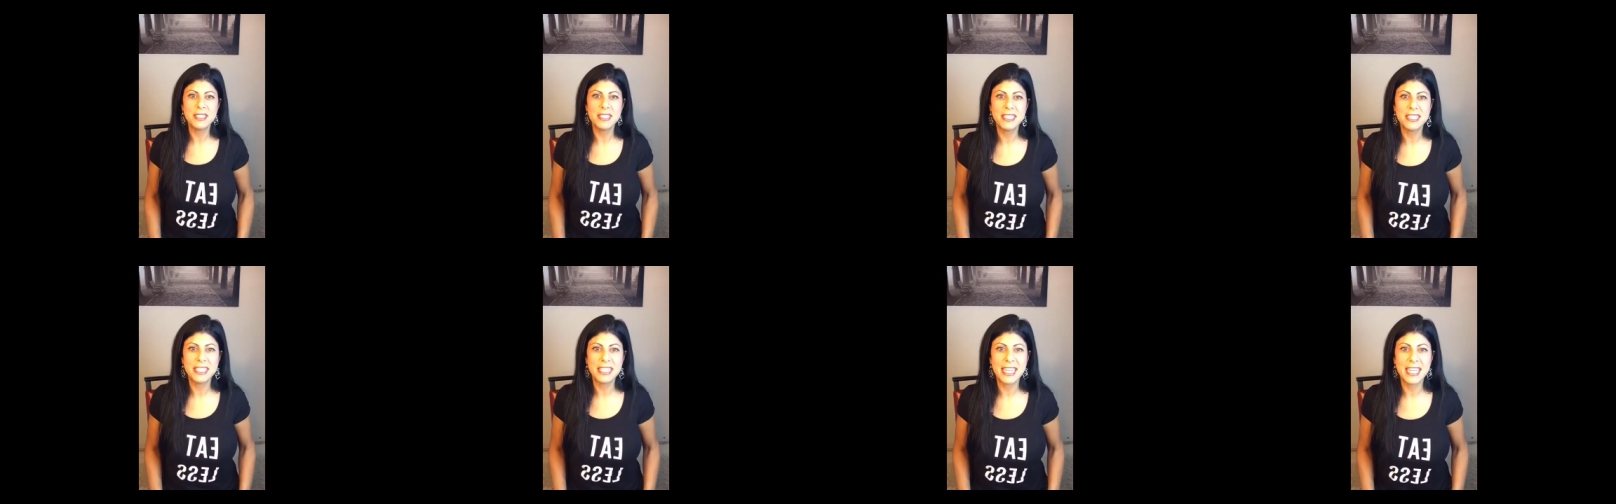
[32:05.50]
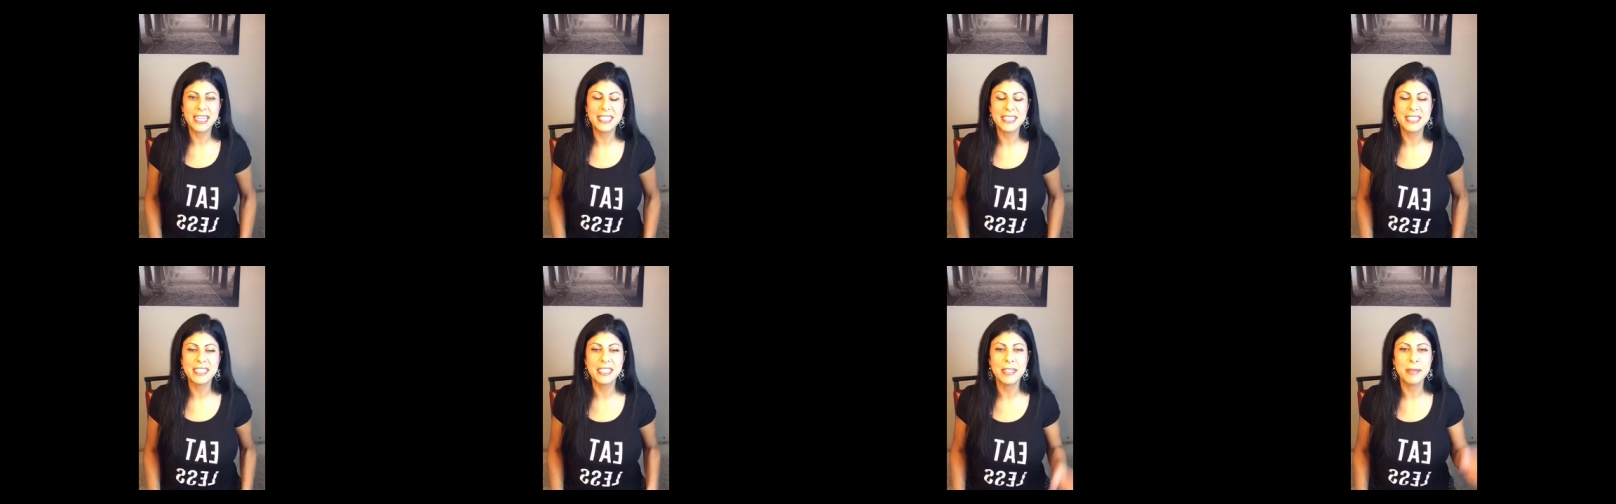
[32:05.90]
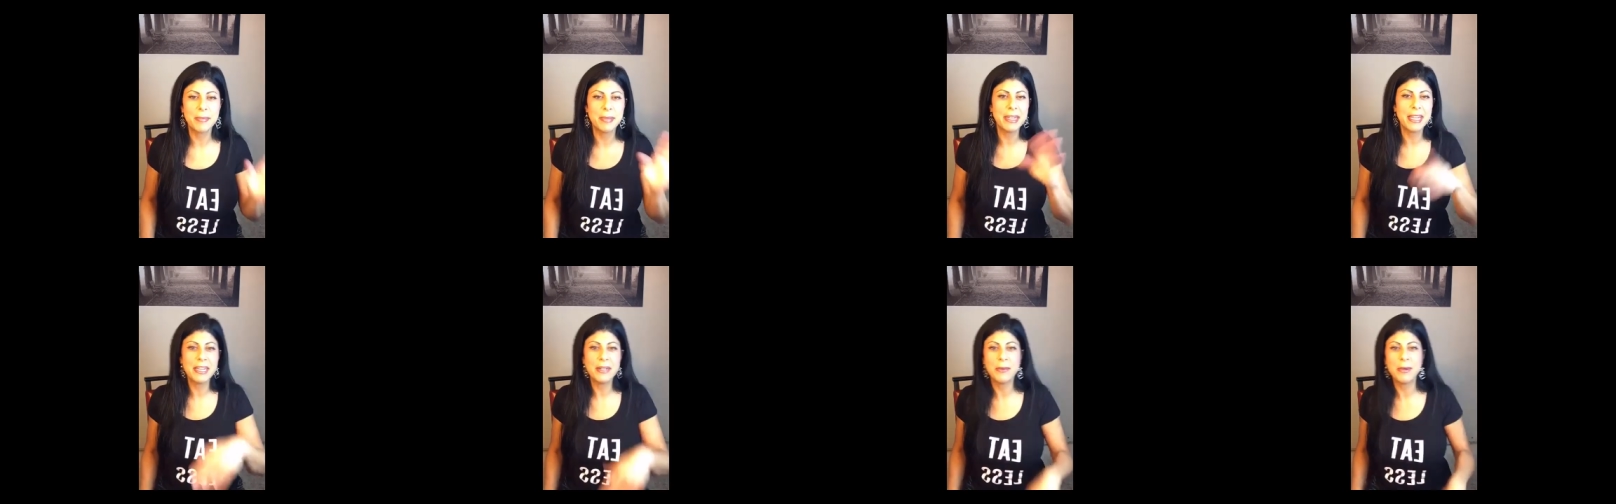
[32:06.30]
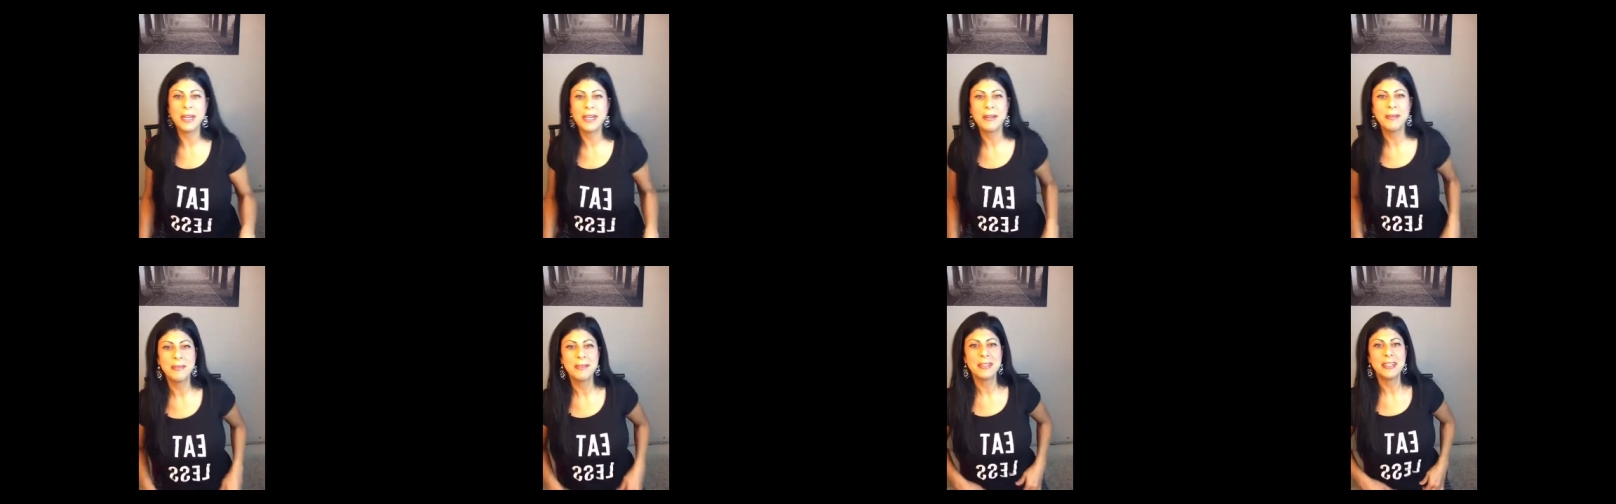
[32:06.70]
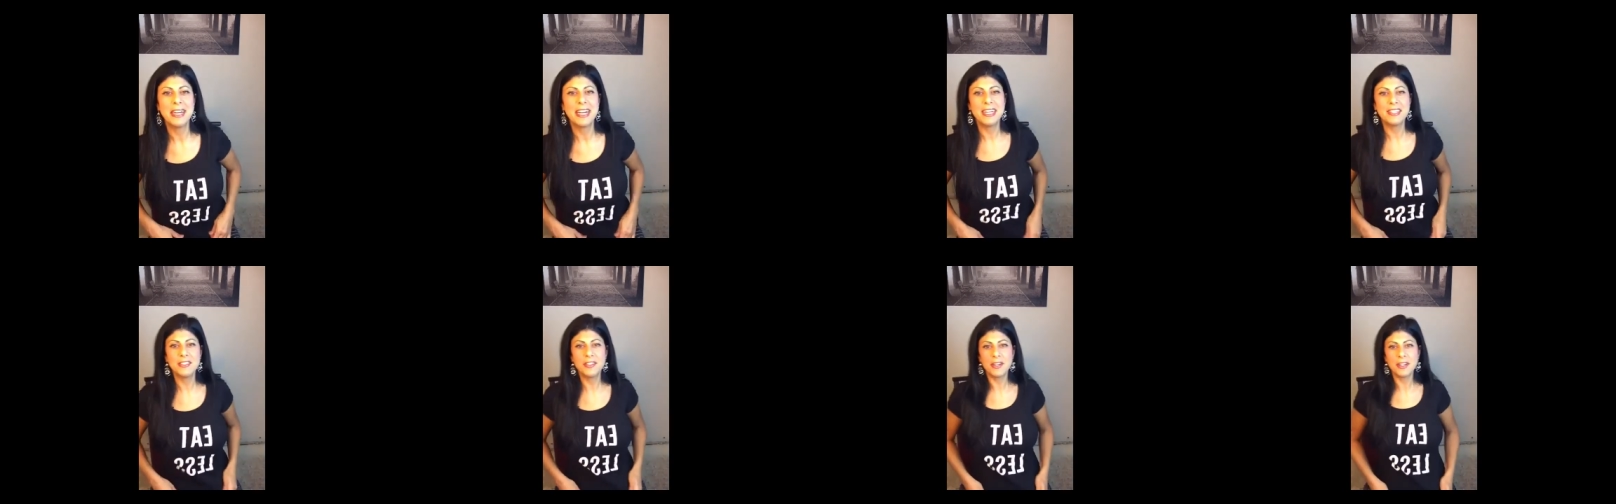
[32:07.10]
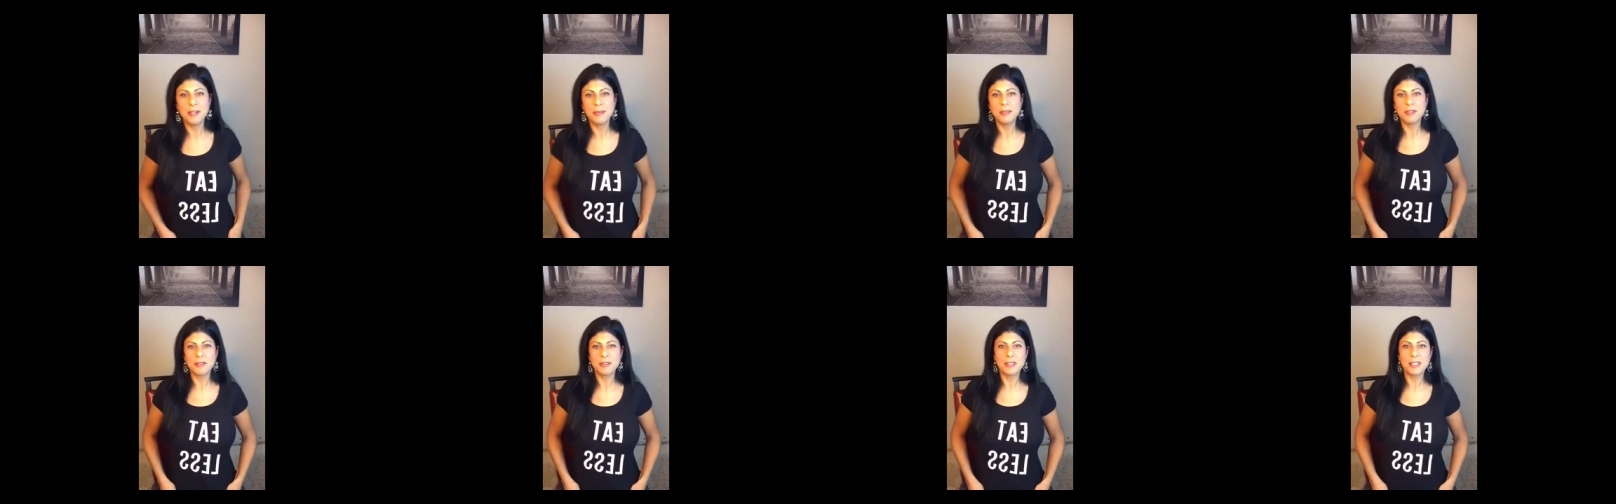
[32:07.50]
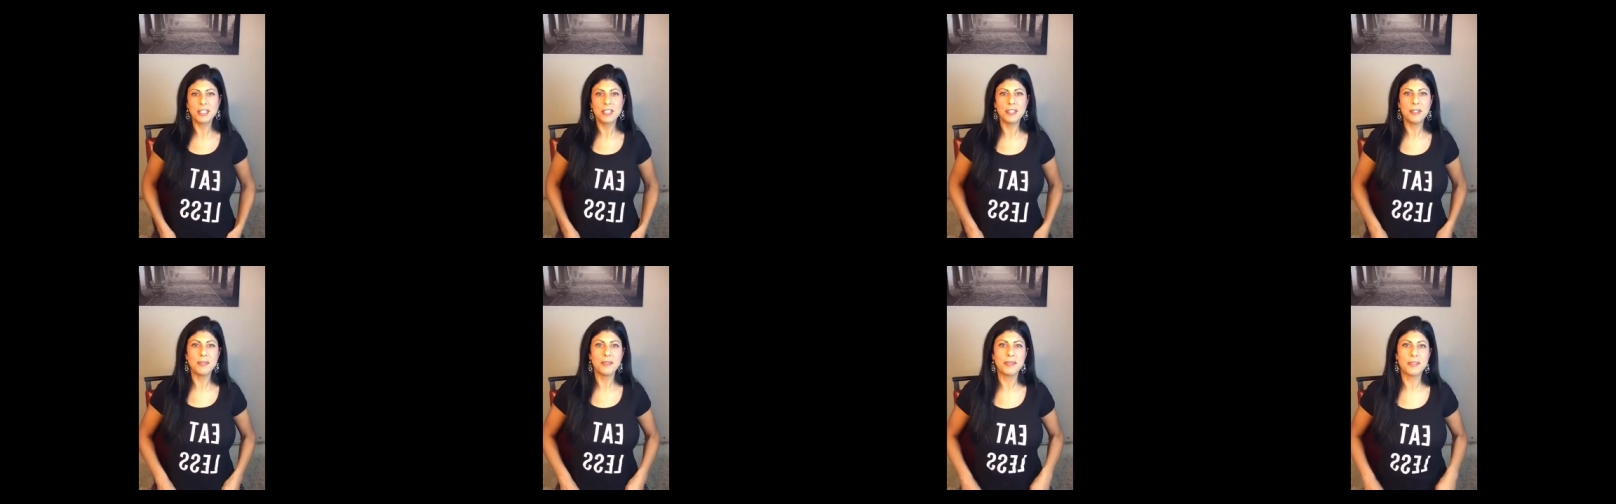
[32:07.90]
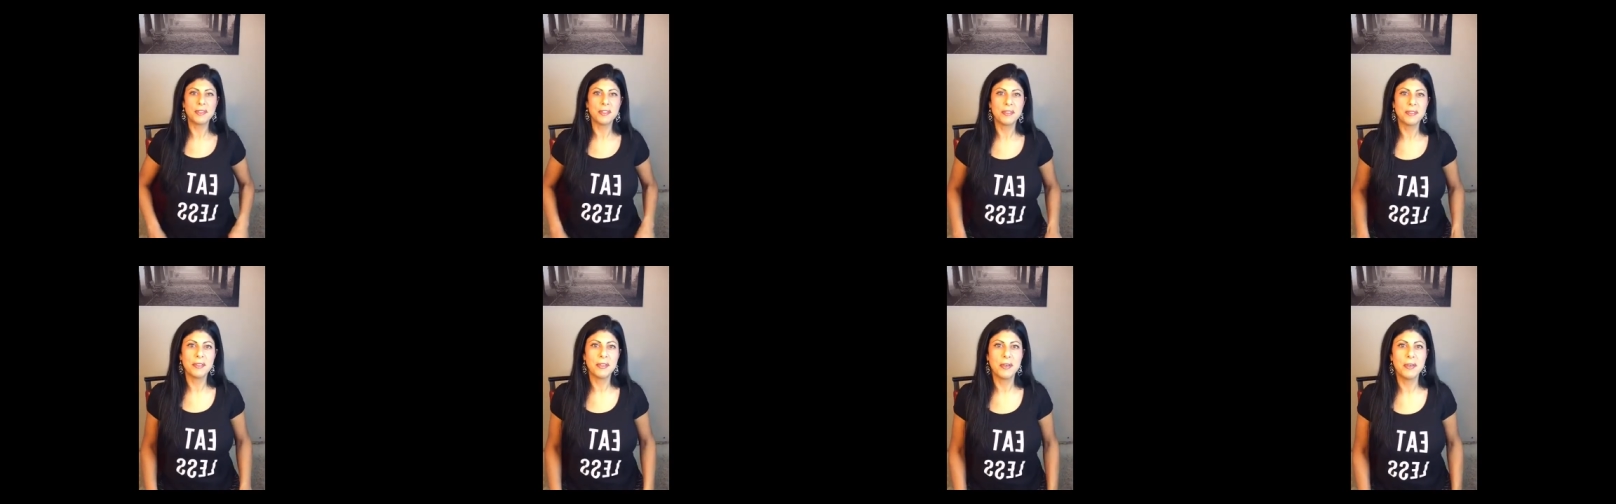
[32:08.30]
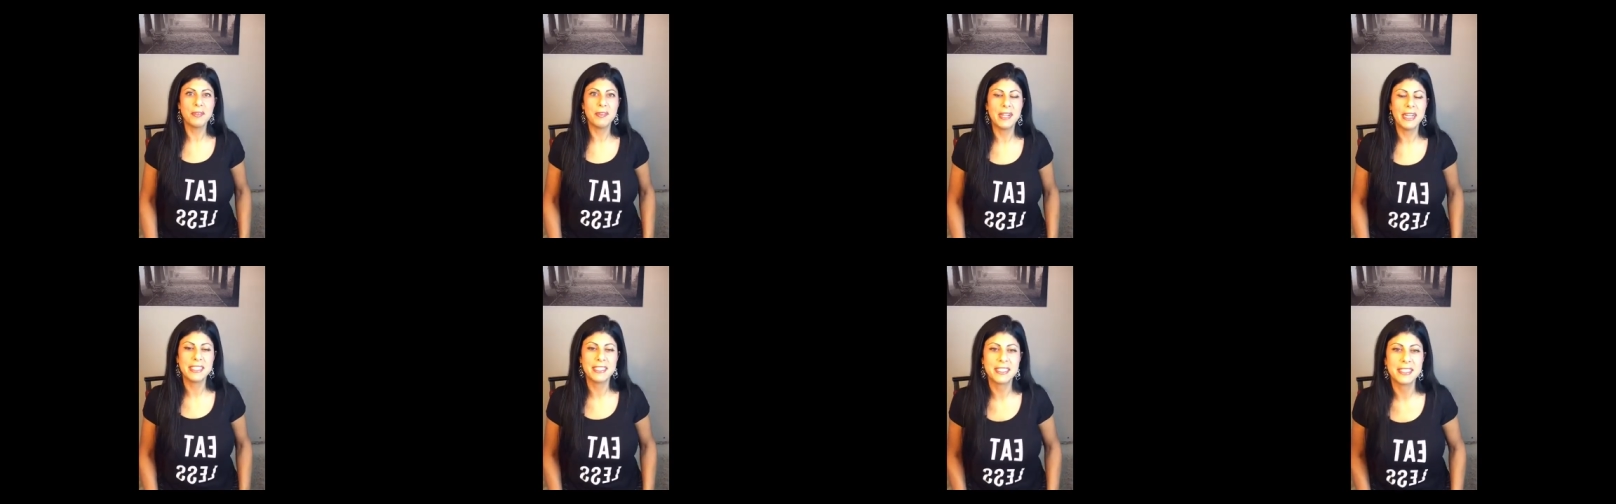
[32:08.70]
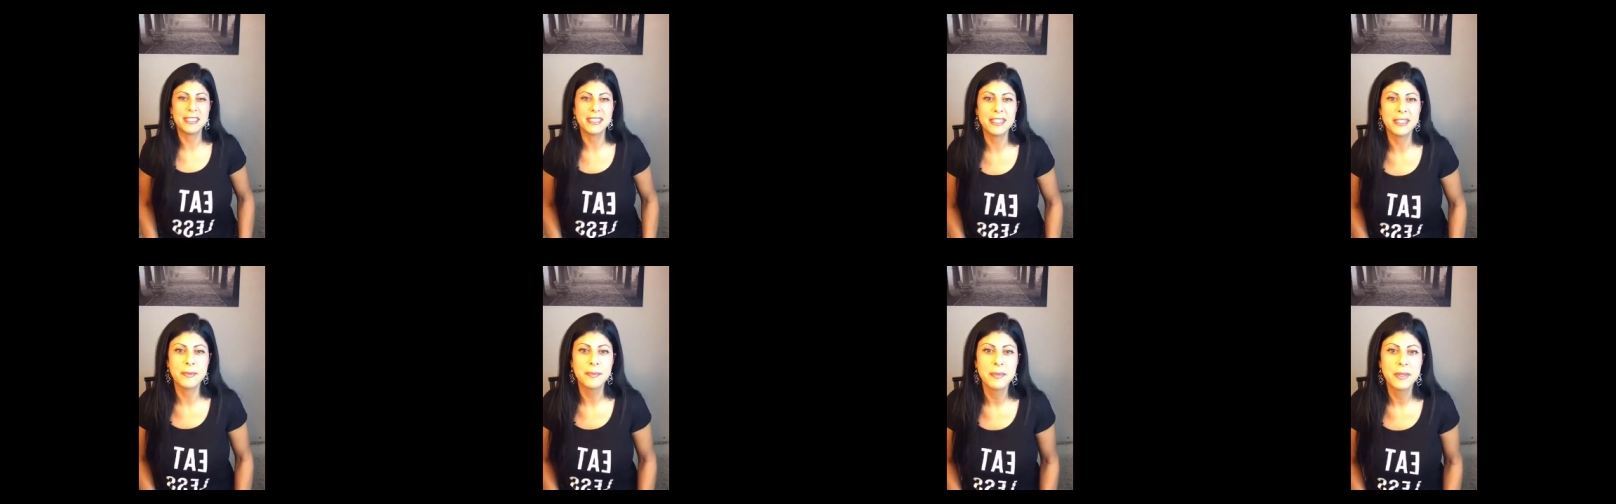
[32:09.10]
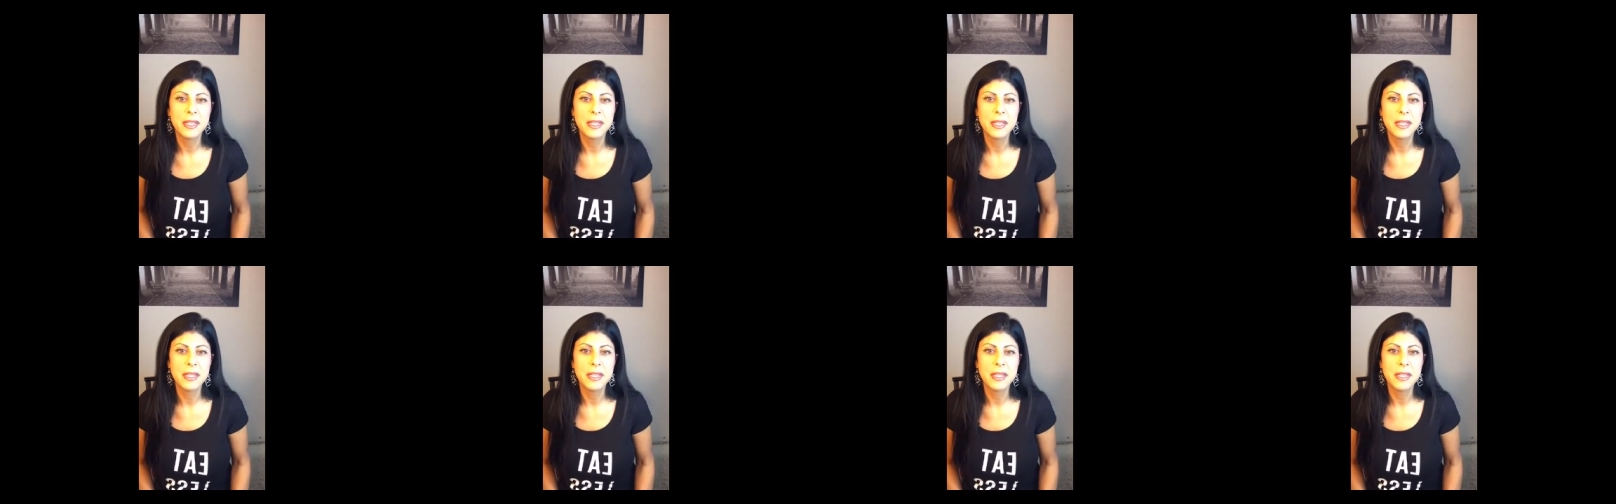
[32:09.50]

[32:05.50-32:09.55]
you can't see it. But anyway, I thought it was really cute for the whole fasting thing.